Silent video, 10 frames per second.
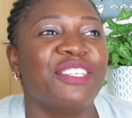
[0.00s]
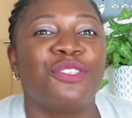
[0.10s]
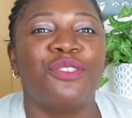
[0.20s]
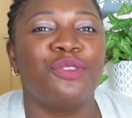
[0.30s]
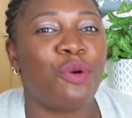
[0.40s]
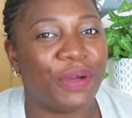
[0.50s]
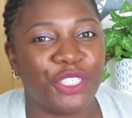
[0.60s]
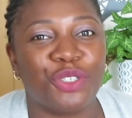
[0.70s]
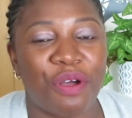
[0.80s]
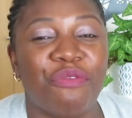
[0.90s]
So
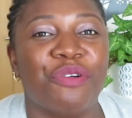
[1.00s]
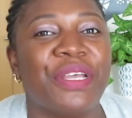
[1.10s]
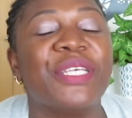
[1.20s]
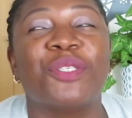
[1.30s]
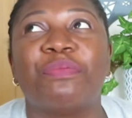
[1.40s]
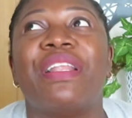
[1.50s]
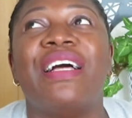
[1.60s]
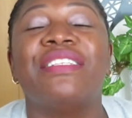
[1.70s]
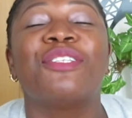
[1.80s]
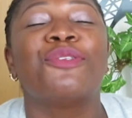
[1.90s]
much travel is planned,